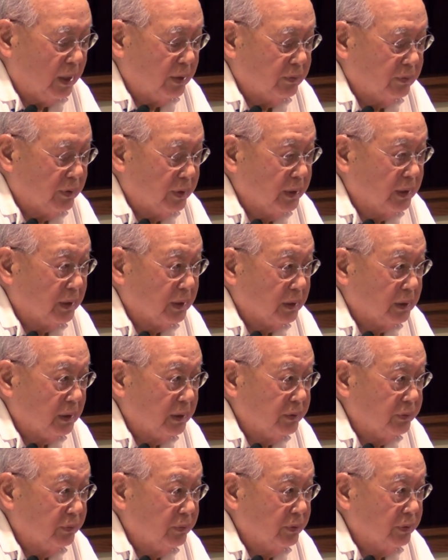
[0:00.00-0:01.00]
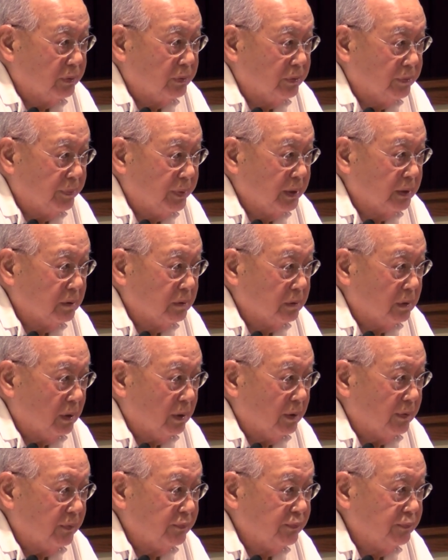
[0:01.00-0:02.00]
ironically, we were better
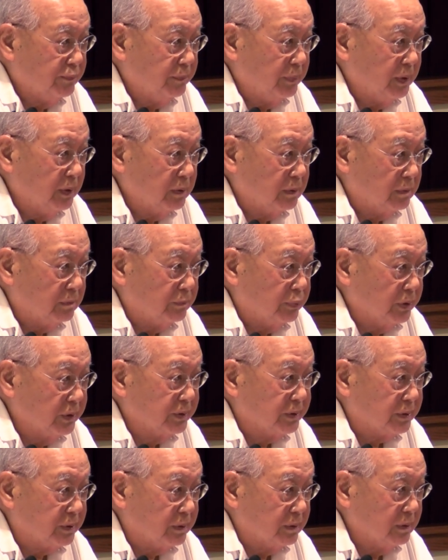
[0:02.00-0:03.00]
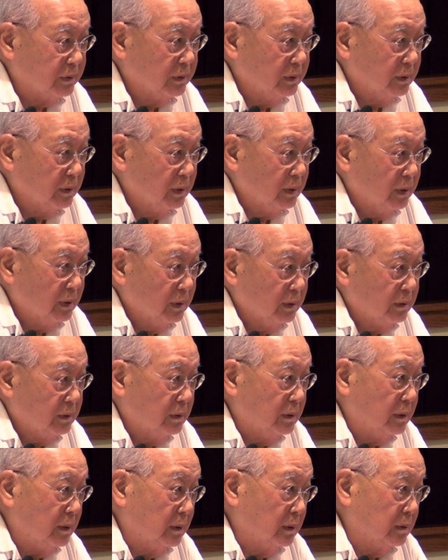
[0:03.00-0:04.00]
off being in prison
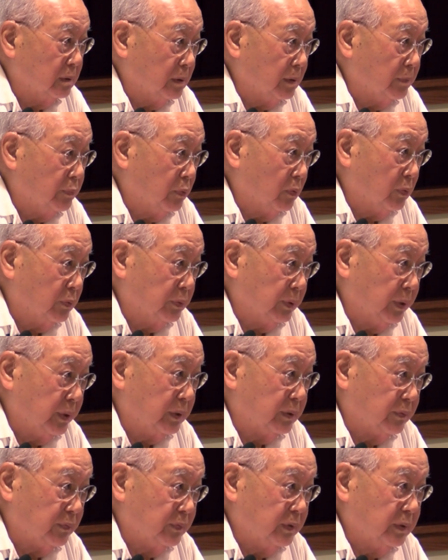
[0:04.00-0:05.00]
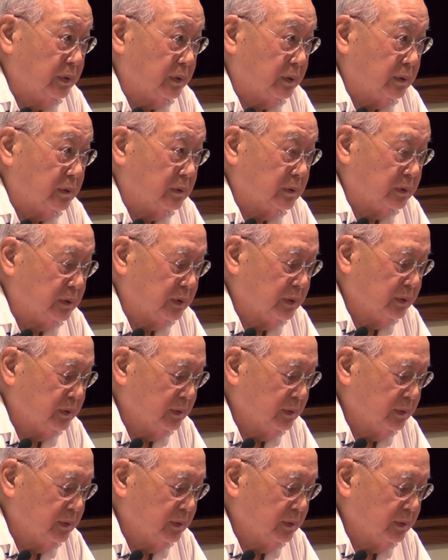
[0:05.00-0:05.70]
than the poor native Indians.